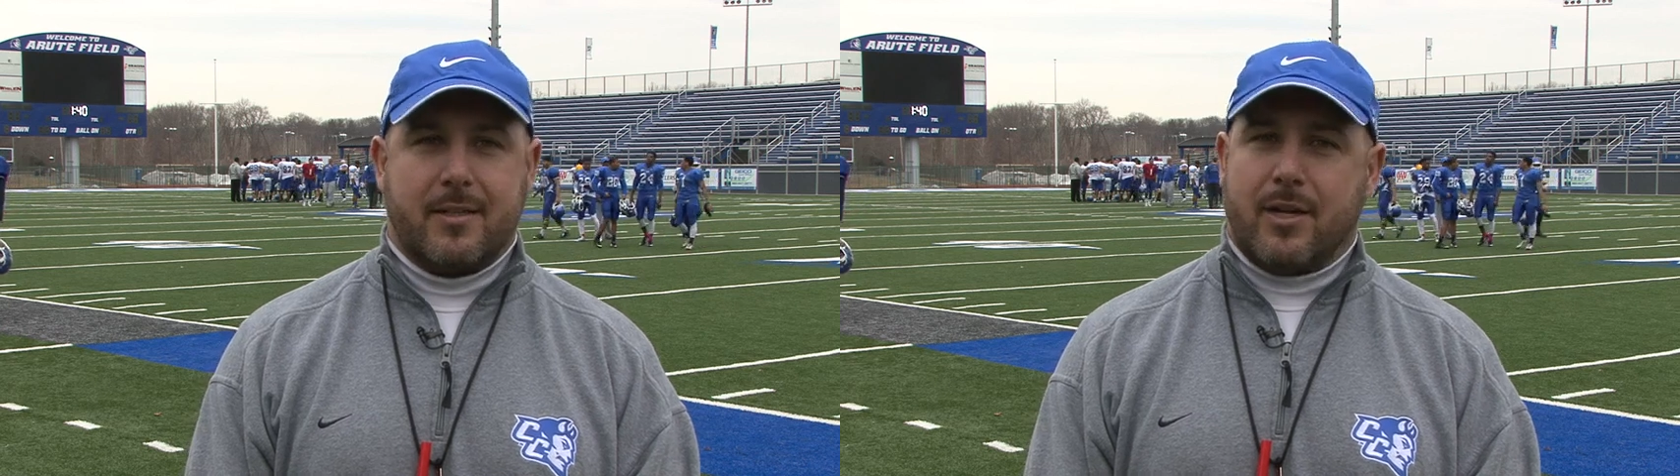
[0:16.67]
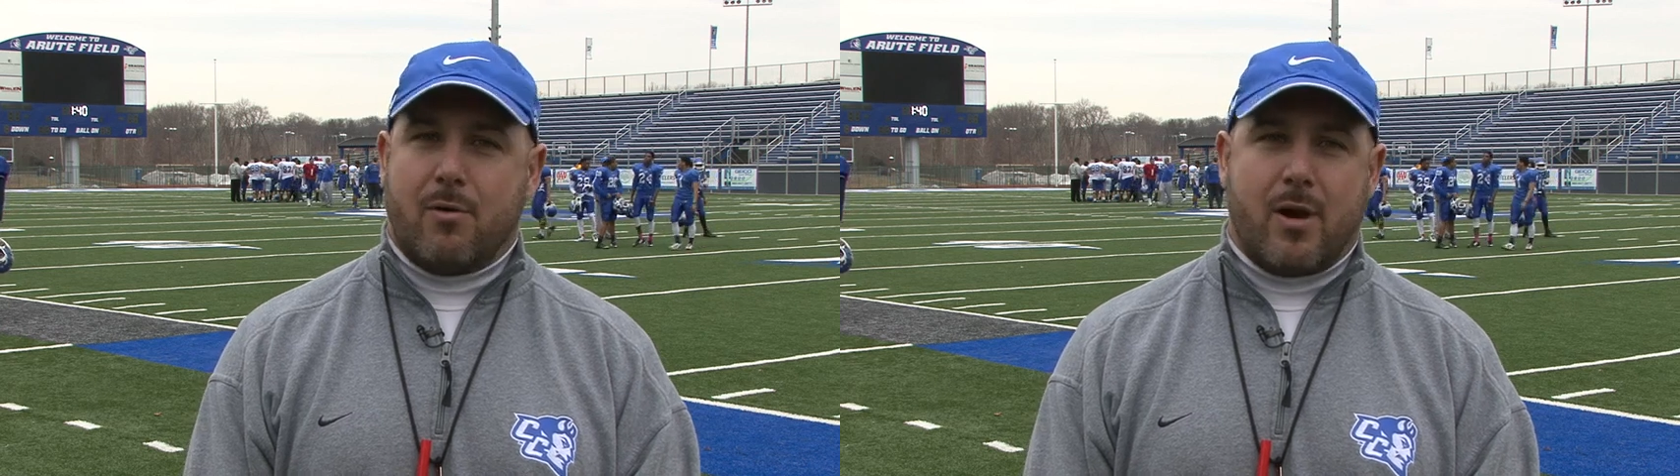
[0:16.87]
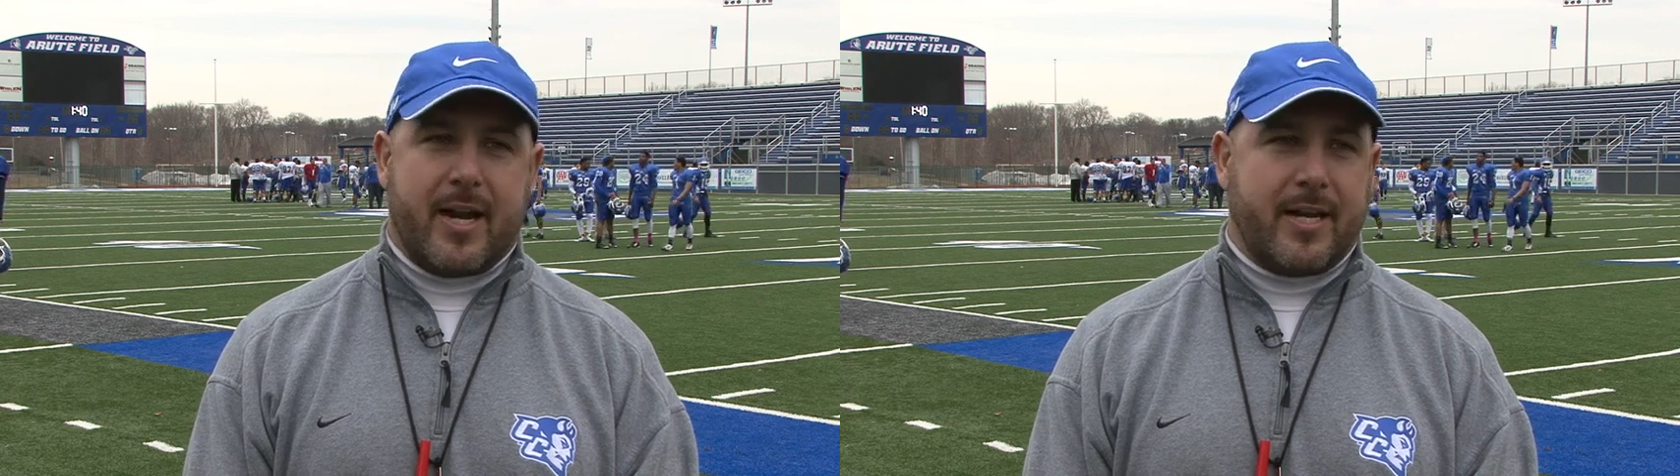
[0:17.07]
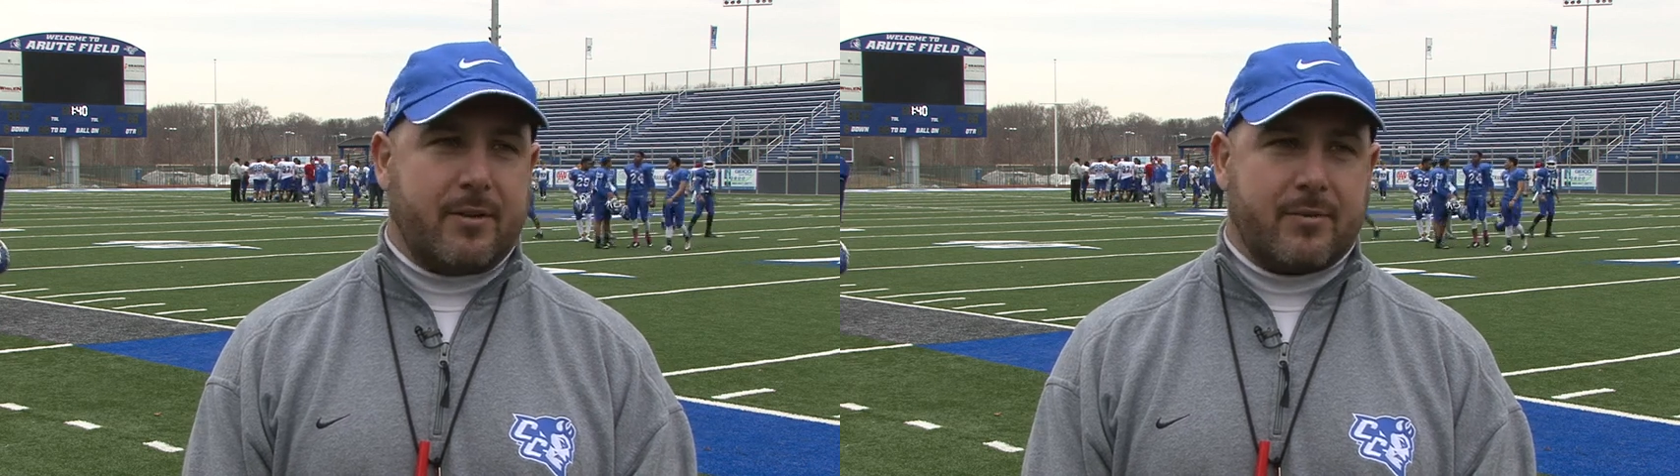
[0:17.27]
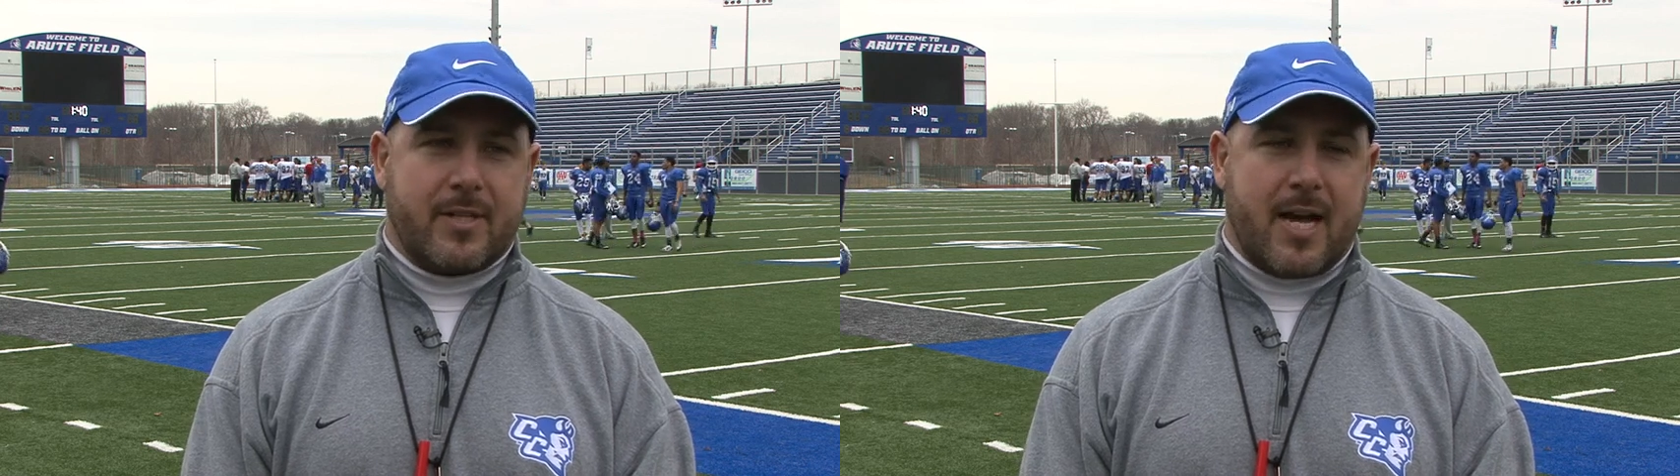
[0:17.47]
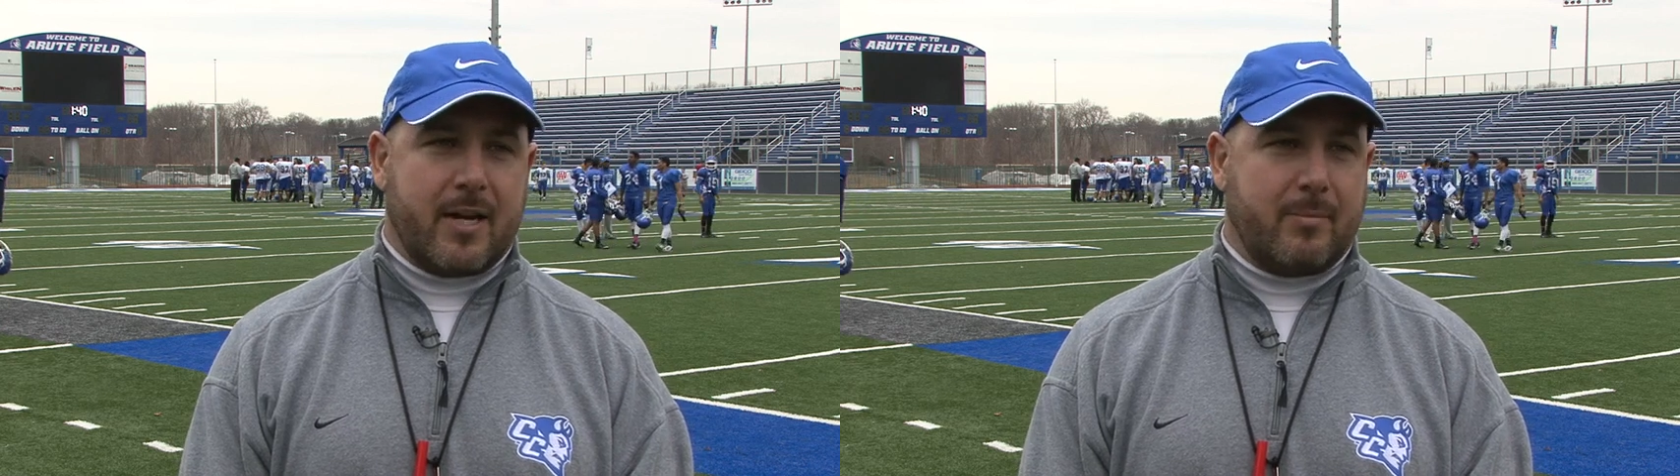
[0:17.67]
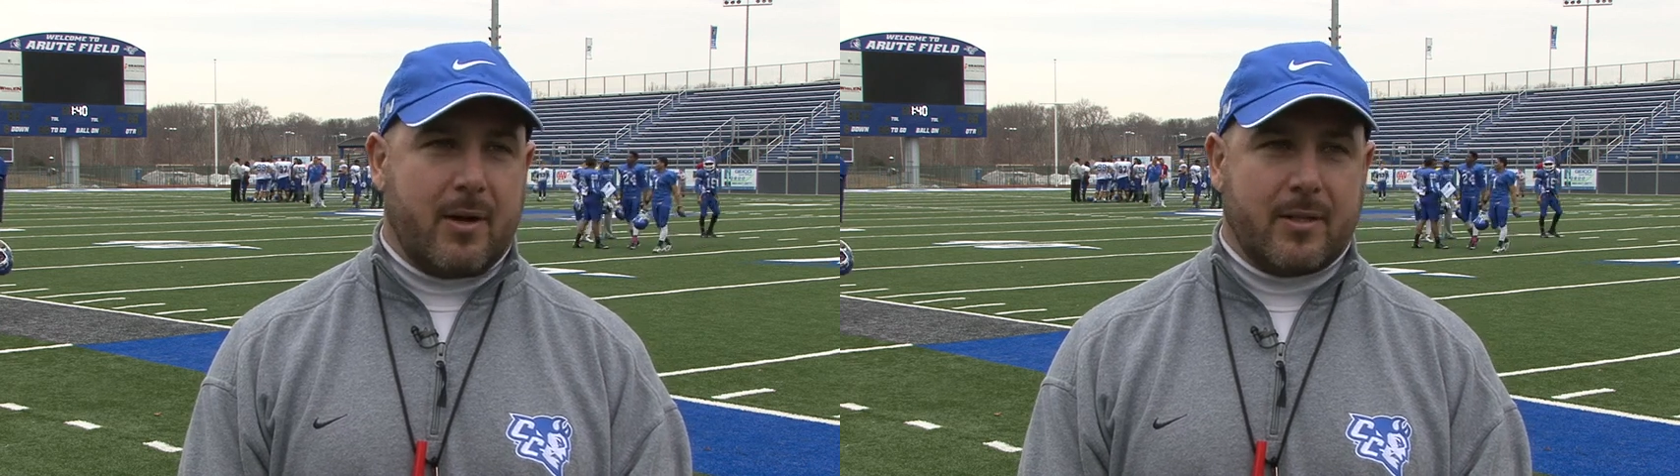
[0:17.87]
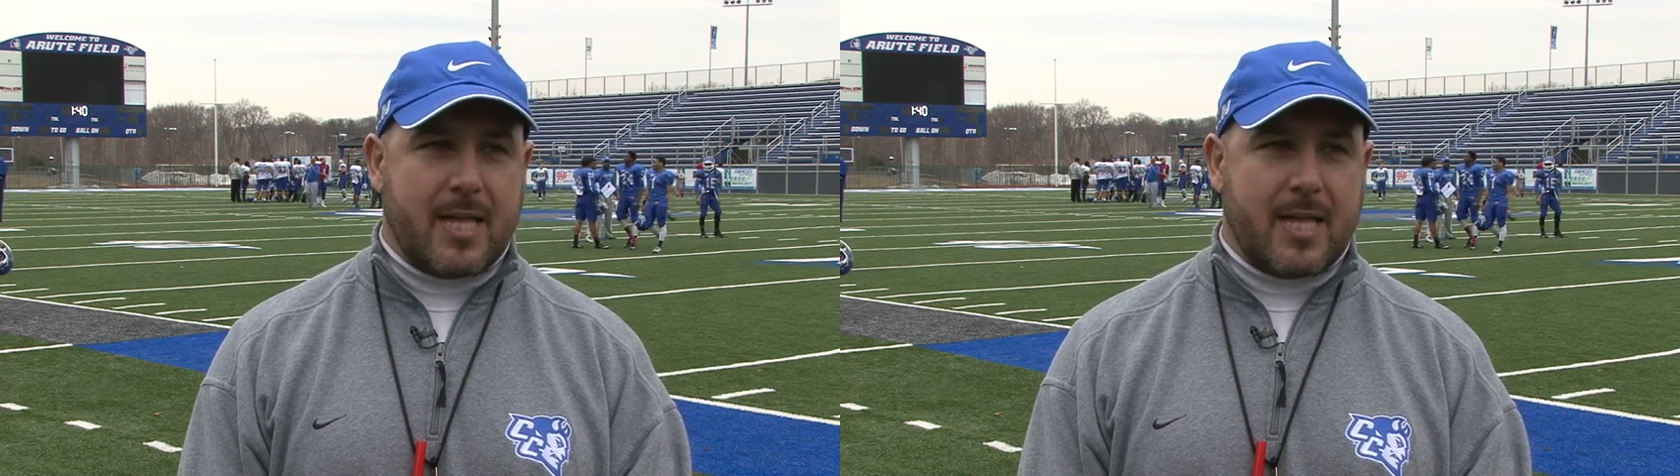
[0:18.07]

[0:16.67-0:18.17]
You don't want any side of the ball